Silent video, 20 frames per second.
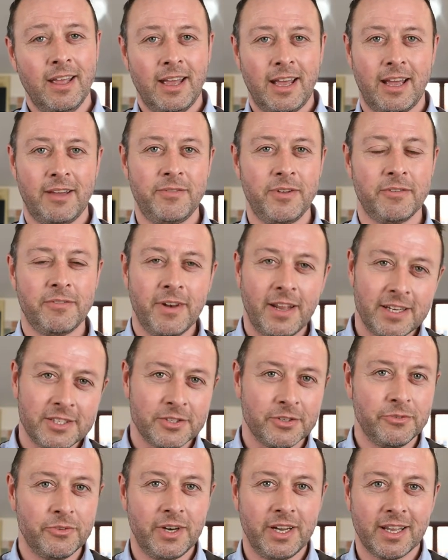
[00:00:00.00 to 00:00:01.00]
have your
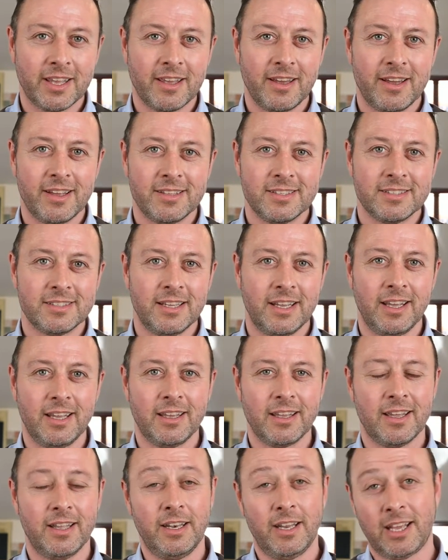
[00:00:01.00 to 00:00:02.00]
flash on rear curtain
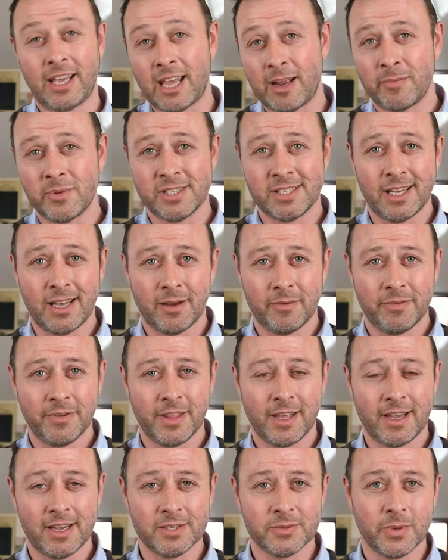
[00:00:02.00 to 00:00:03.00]
sync and your camera set up for
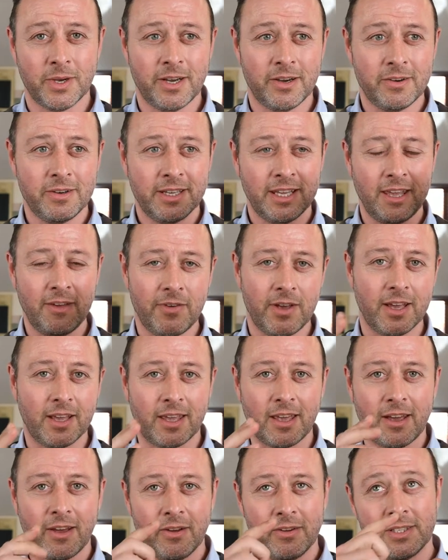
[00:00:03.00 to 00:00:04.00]
that as well. Give it a
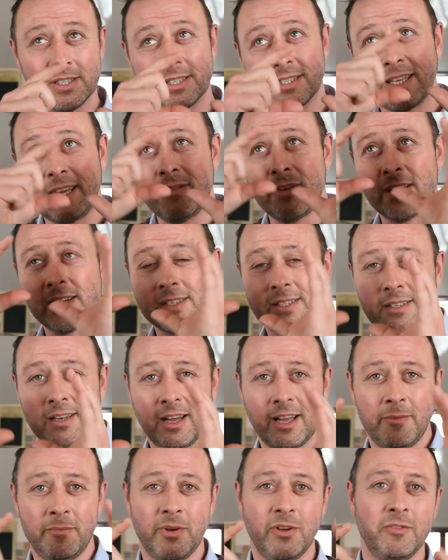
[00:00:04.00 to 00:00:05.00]
go, just give it a
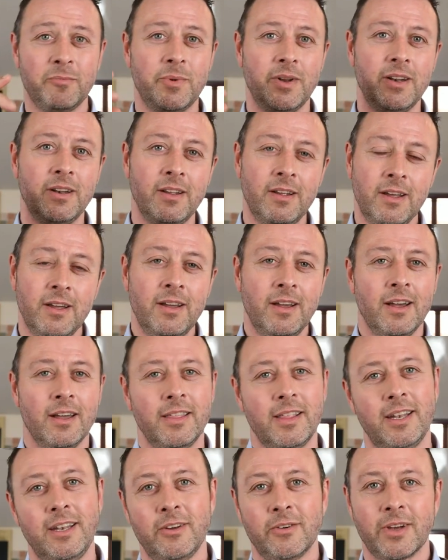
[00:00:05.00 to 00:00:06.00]
slight movement
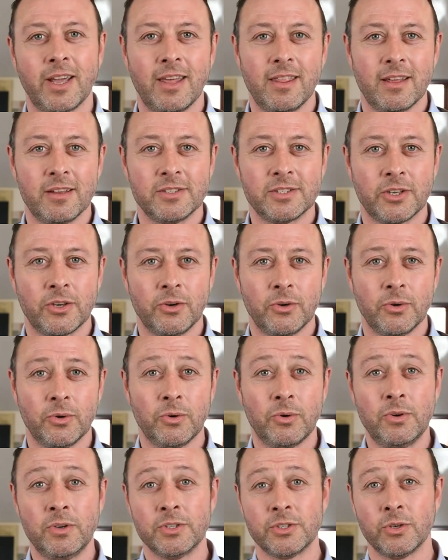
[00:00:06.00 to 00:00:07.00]
and then you'll get those
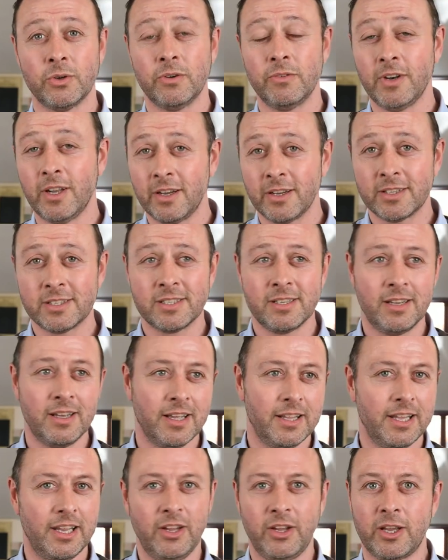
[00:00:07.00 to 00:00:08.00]
cool sort of looks
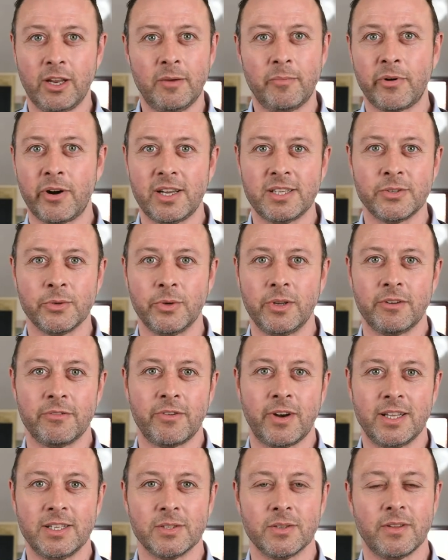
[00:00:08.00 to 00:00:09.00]
and then you can impress all your
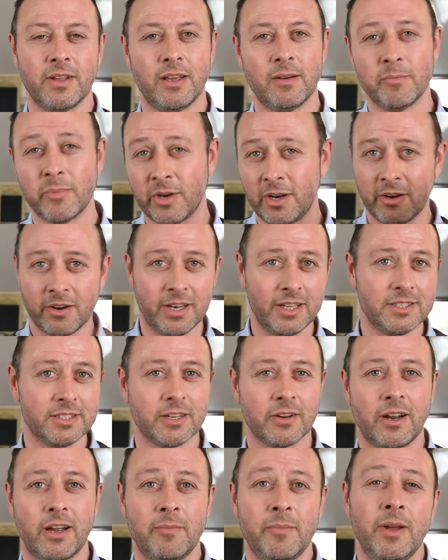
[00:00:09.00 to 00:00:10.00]
friends with it and put it on
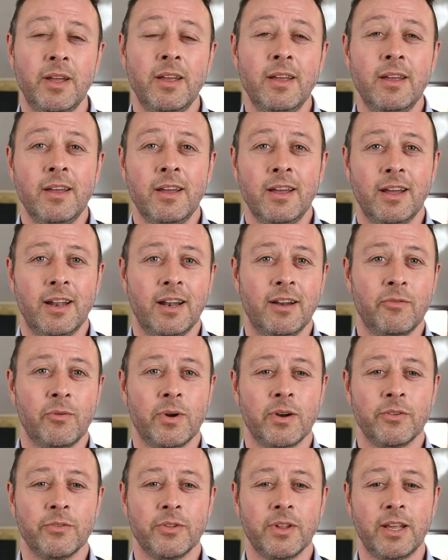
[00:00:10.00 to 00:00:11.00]
Instagram and
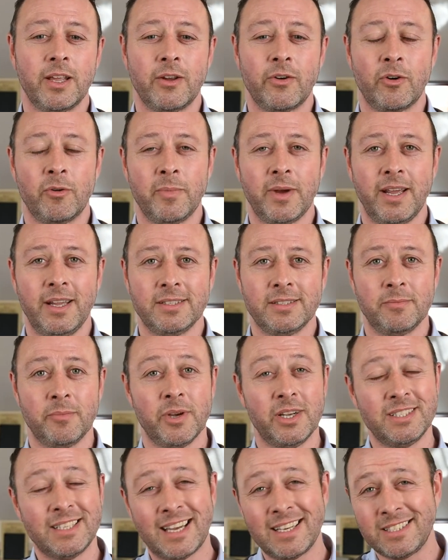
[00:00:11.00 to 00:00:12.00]
everyone will think you're amazing.
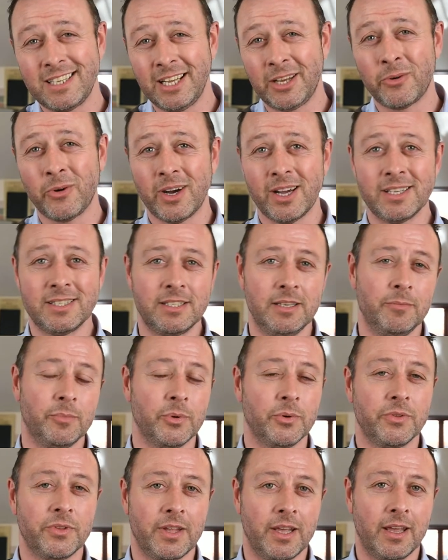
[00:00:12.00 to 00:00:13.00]
But it's actually quite a
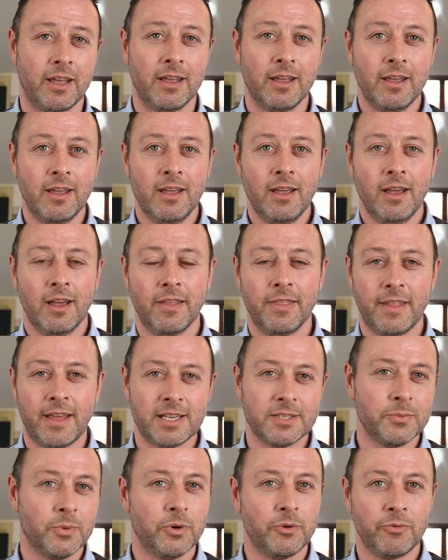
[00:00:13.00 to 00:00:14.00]
simple thing and
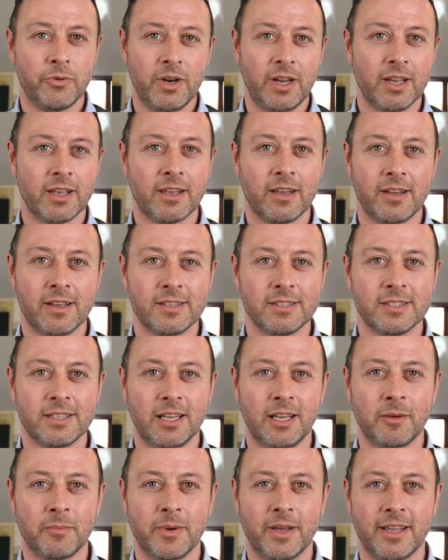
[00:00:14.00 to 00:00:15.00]
that's what rear curtain
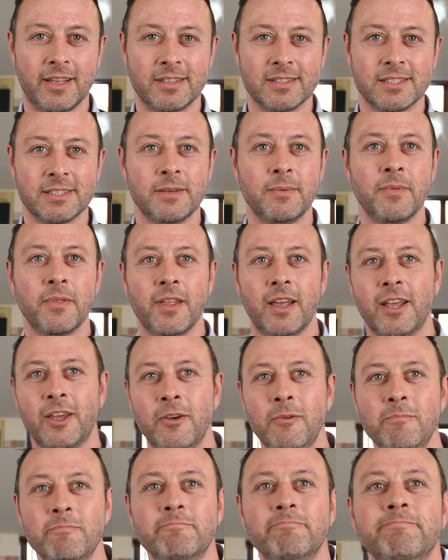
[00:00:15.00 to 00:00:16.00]
sync means. Thank
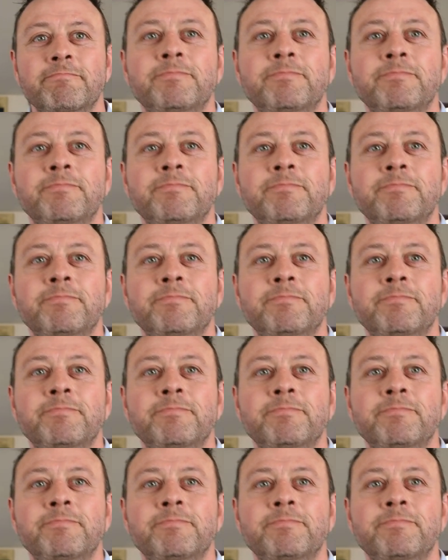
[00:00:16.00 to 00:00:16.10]
you.